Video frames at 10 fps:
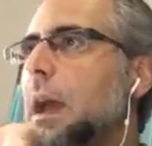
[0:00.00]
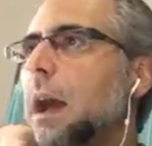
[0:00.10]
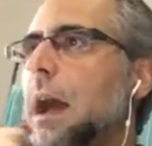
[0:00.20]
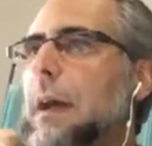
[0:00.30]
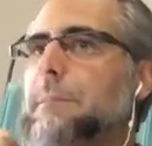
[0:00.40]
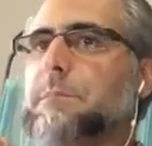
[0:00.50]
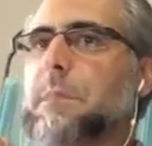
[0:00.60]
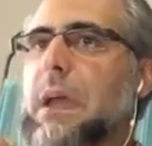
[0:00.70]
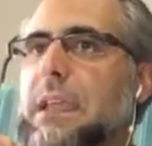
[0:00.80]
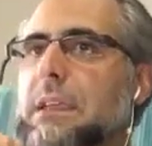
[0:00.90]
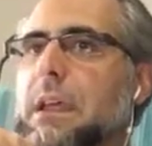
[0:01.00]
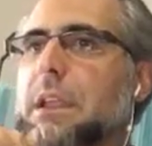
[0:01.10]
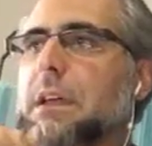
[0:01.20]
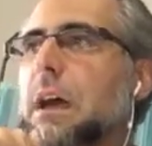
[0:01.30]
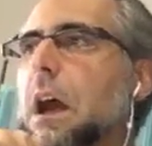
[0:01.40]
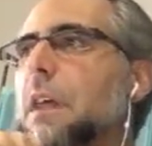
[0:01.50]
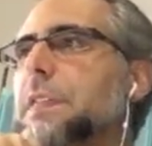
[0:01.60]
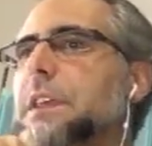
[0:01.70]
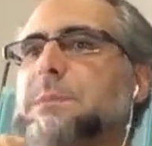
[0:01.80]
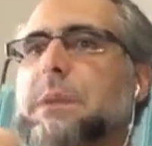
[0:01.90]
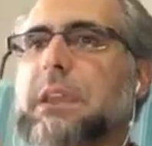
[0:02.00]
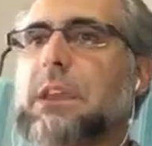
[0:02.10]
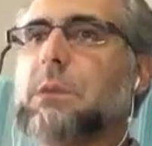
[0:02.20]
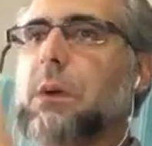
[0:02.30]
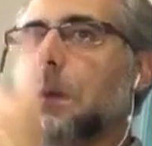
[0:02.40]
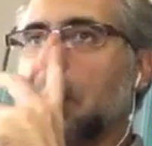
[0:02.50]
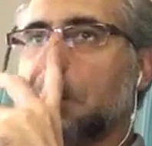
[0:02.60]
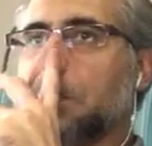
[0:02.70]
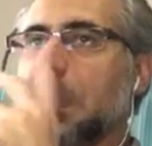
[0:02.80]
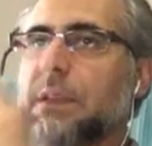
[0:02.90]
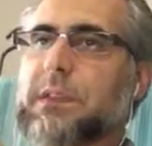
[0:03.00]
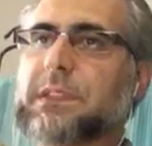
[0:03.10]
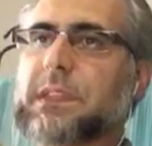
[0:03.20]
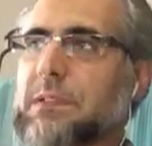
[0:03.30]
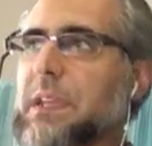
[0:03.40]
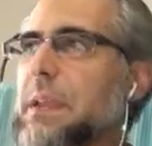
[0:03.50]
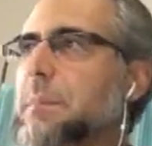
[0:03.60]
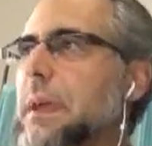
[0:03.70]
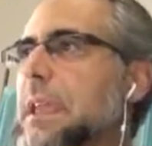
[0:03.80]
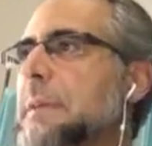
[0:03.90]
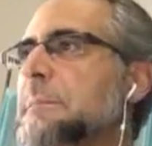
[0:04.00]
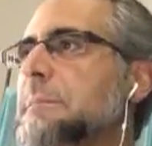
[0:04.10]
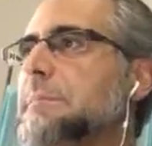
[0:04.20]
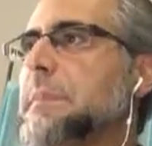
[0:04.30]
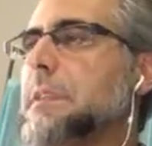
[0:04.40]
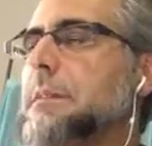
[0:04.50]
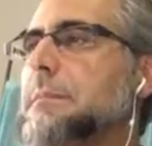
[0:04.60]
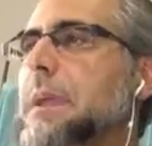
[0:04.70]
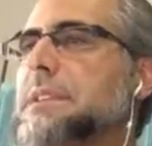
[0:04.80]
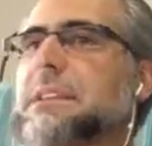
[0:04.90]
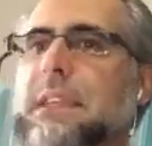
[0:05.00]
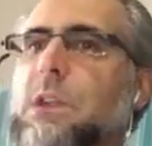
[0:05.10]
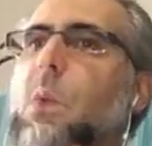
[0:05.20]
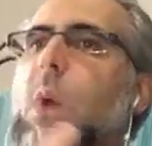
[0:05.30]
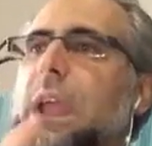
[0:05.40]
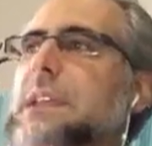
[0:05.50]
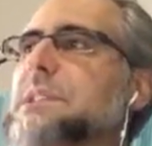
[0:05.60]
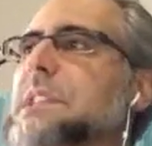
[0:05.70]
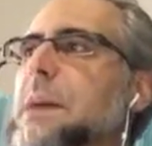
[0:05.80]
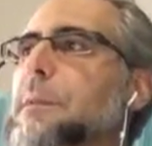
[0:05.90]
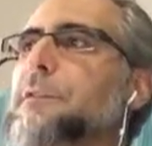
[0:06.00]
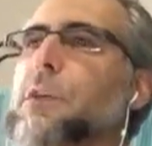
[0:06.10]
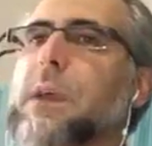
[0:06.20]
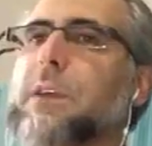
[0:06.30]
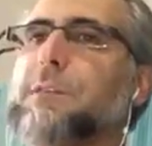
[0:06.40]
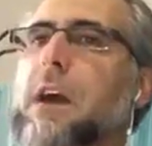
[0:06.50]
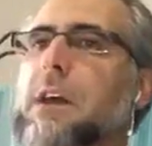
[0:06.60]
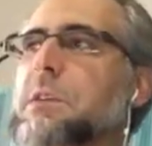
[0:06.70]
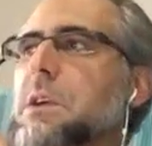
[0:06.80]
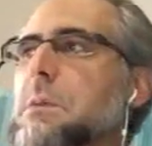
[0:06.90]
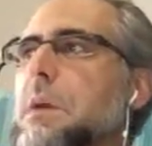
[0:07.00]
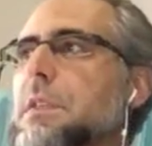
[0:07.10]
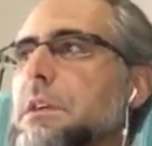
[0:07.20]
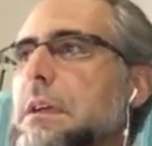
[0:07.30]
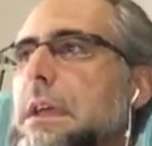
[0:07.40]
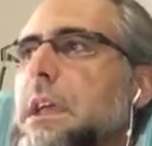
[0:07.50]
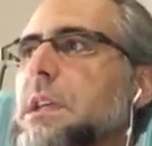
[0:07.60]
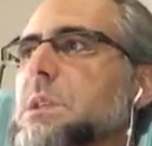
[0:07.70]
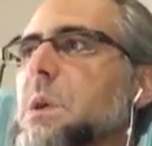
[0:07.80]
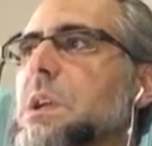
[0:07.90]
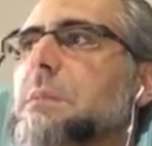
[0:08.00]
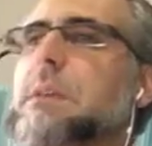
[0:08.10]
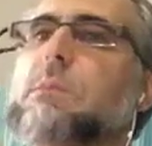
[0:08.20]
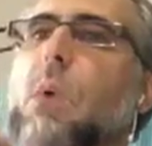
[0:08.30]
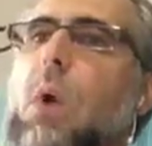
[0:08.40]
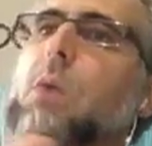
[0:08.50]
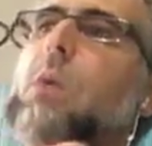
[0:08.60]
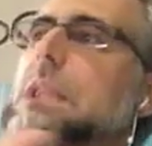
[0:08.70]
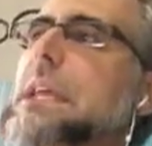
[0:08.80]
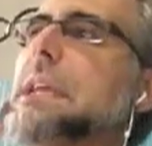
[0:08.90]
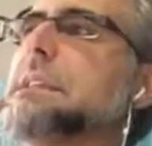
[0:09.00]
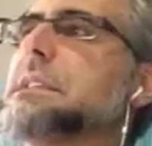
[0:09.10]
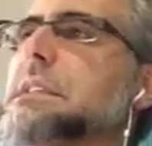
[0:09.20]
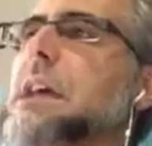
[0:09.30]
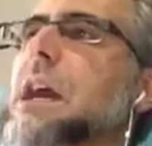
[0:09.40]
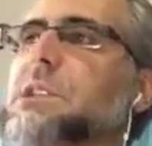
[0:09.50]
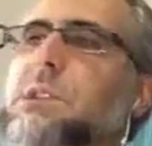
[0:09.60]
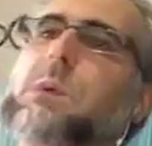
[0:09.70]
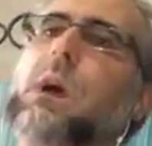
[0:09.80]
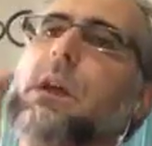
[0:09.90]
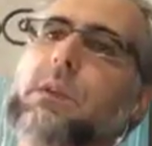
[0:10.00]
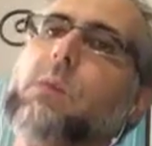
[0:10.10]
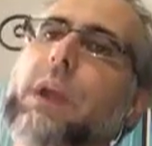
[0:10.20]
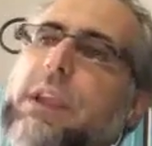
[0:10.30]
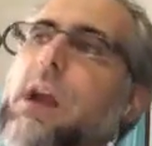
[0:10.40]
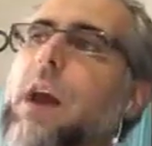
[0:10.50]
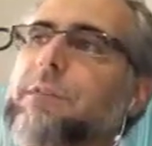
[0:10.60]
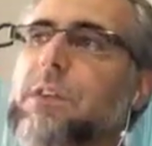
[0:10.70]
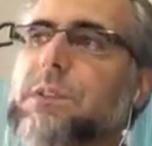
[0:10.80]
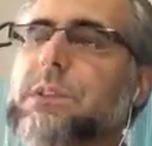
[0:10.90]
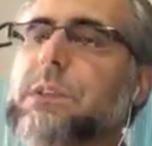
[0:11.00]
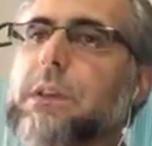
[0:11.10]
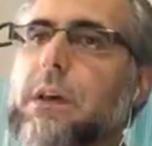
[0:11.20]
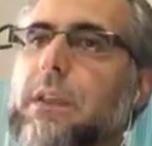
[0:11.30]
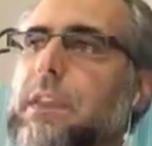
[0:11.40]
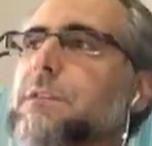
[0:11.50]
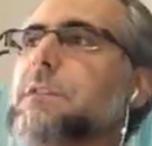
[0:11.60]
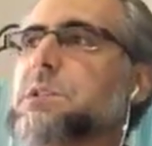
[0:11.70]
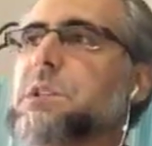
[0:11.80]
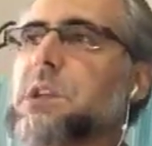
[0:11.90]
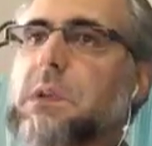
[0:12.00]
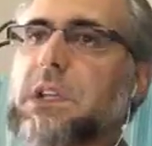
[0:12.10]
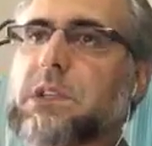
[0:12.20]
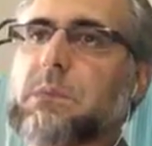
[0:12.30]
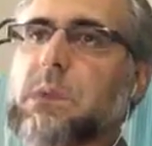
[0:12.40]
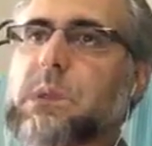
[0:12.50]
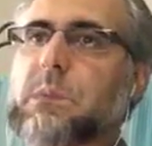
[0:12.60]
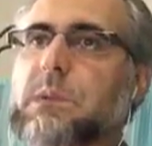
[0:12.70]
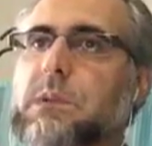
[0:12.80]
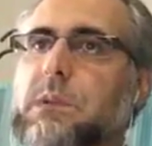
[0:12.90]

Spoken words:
All things being equal, I know this sounds kind of petty. Basically, your white Islamophobic father or mother is going to be more willing to talk to other white converts than first generation Muslims